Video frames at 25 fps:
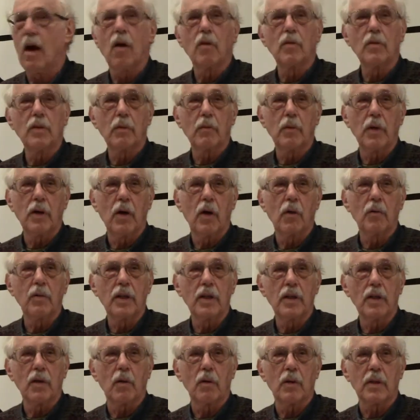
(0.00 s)
We
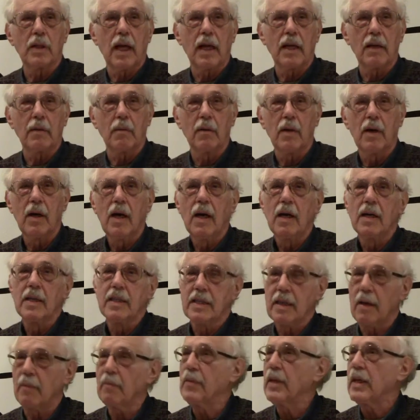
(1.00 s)
only know
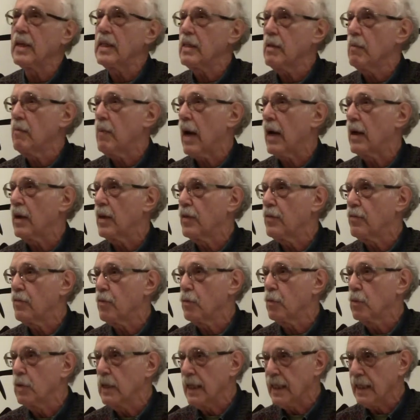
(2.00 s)
some things about it
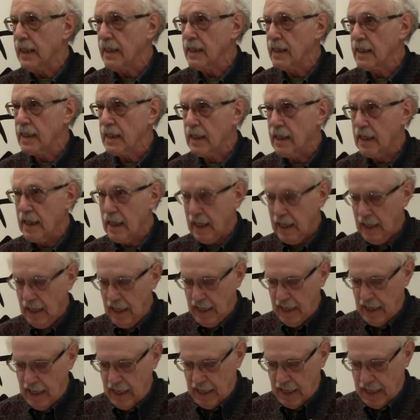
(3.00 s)
through leaks.
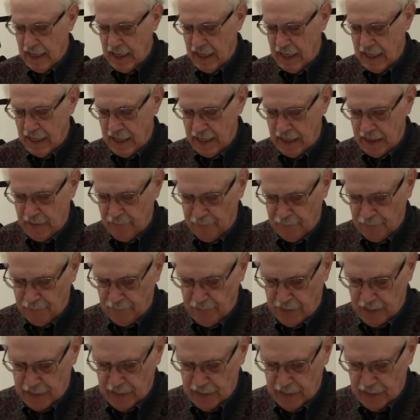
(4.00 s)
And